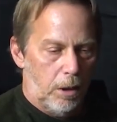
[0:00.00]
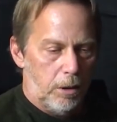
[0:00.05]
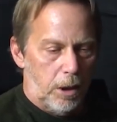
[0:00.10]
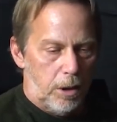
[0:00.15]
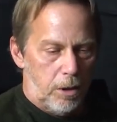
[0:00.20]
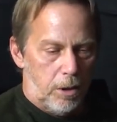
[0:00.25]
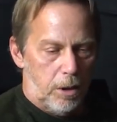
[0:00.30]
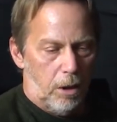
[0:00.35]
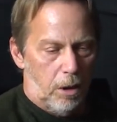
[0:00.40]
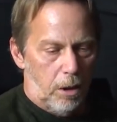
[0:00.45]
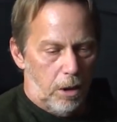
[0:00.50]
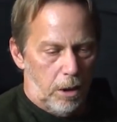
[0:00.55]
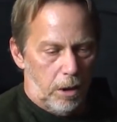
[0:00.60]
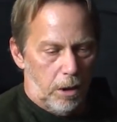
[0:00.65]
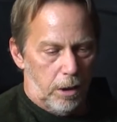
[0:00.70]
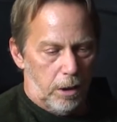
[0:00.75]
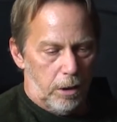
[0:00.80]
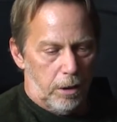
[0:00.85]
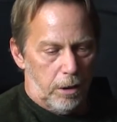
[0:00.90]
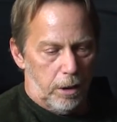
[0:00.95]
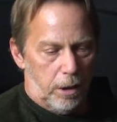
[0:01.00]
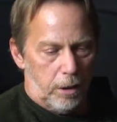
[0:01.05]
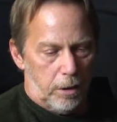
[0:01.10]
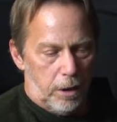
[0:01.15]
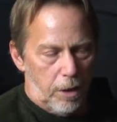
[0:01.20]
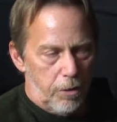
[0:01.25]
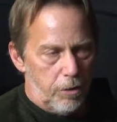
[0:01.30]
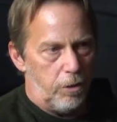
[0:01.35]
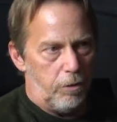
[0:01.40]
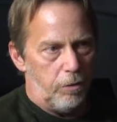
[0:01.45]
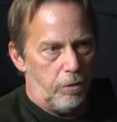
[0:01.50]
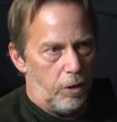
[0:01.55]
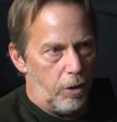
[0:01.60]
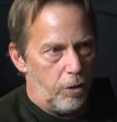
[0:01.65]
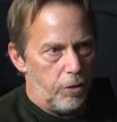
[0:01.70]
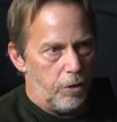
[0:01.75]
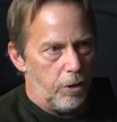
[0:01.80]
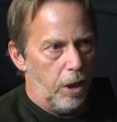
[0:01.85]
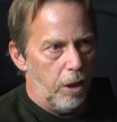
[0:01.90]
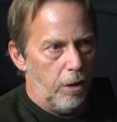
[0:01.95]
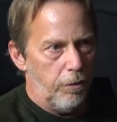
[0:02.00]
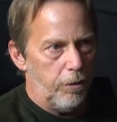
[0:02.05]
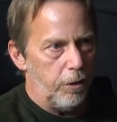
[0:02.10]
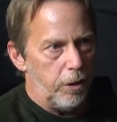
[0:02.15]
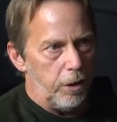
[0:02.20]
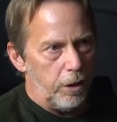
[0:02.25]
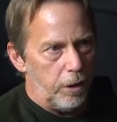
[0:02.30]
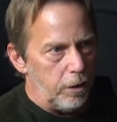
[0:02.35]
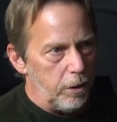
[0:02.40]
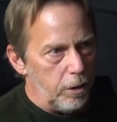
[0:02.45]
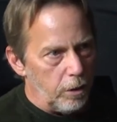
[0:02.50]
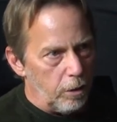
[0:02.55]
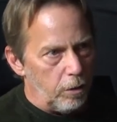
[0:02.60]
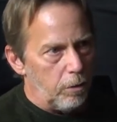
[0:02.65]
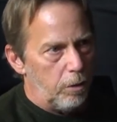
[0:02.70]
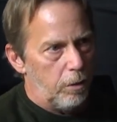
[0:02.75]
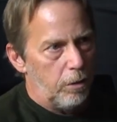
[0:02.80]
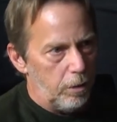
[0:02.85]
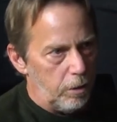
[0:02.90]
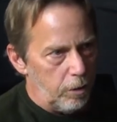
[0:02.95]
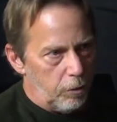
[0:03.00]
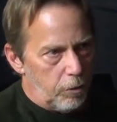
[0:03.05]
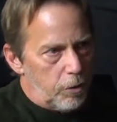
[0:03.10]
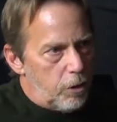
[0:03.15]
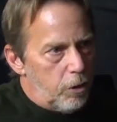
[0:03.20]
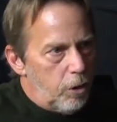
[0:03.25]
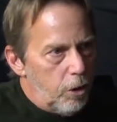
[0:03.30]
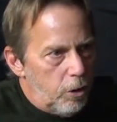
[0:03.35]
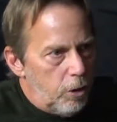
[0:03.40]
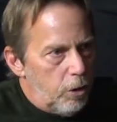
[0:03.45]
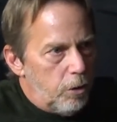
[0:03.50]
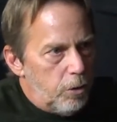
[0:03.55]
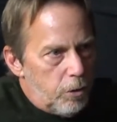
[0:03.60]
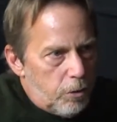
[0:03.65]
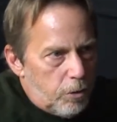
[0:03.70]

They started the TensorFlow stuff, and they, you know, it was new.